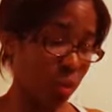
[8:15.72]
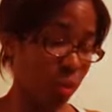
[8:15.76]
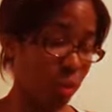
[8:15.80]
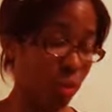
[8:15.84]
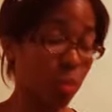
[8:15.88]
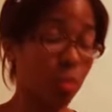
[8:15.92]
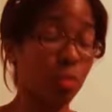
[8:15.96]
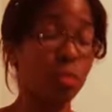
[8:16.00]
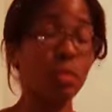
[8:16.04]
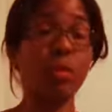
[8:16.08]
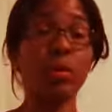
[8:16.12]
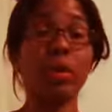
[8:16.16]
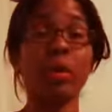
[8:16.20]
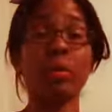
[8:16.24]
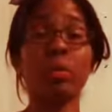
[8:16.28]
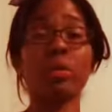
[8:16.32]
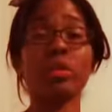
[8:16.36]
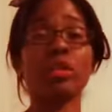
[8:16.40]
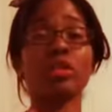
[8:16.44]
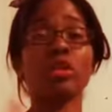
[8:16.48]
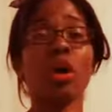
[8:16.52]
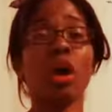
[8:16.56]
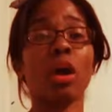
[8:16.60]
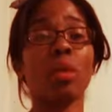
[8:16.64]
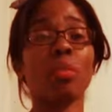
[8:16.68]
Oh boy,
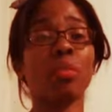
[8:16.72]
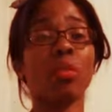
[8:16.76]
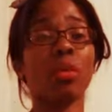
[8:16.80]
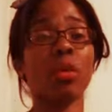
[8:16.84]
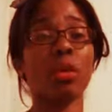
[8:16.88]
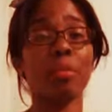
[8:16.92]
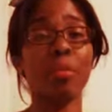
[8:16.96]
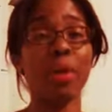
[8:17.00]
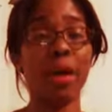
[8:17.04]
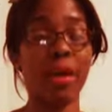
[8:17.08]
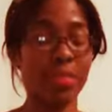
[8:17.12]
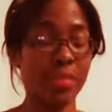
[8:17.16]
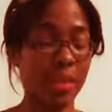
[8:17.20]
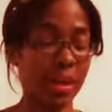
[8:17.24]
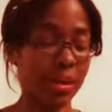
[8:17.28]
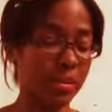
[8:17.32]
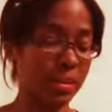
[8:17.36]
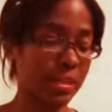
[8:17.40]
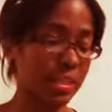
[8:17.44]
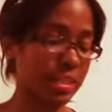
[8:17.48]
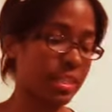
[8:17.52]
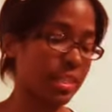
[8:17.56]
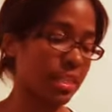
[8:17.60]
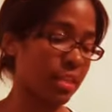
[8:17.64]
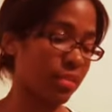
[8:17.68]
we'll talk more about that
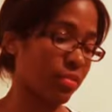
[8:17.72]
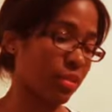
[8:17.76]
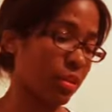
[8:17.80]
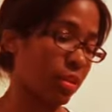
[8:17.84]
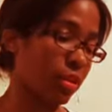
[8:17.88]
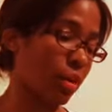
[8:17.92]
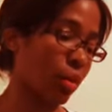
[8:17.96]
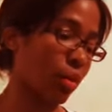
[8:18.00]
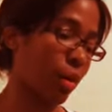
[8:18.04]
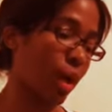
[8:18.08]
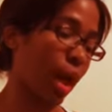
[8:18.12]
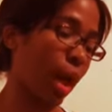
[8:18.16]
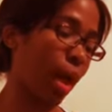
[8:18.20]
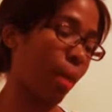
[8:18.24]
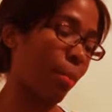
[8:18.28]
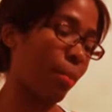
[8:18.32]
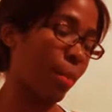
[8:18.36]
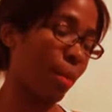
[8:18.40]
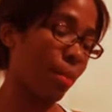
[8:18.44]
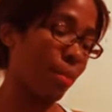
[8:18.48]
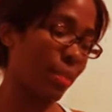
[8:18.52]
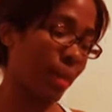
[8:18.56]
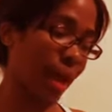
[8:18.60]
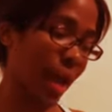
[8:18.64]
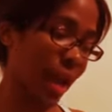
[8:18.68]
on the TV Co app.
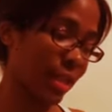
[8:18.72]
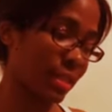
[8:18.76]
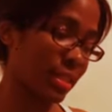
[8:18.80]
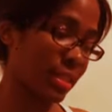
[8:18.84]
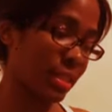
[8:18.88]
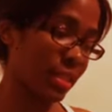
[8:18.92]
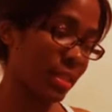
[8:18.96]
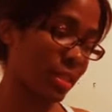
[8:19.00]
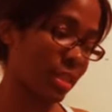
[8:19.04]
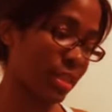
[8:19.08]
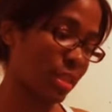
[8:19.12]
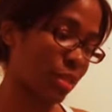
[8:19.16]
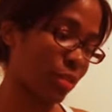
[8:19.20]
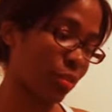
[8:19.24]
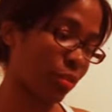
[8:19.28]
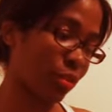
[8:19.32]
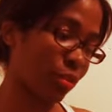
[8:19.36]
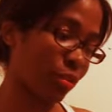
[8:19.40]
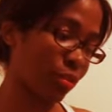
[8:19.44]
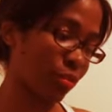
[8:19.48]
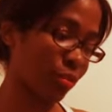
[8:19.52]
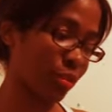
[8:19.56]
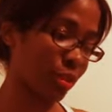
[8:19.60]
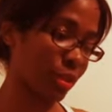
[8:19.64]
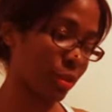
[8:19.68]
But back to this
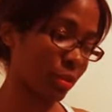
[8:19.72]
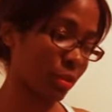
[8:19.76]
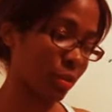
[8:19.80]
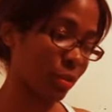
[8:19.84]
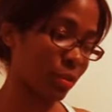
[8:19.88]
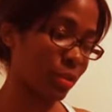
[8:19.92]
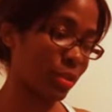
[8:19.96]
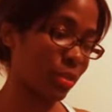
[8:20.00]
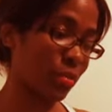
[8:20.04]
review.